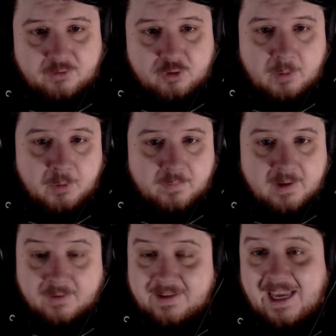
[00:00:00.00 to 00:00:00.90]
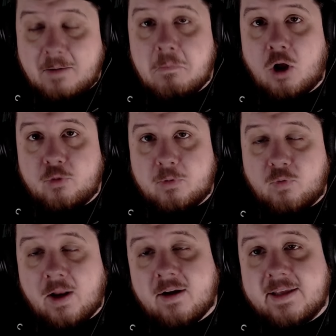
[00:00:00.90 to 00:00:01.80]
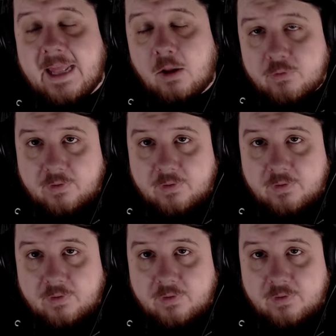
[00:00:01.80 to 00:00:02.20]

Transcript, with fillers: to remove it, because he had multiple Reddit accounts.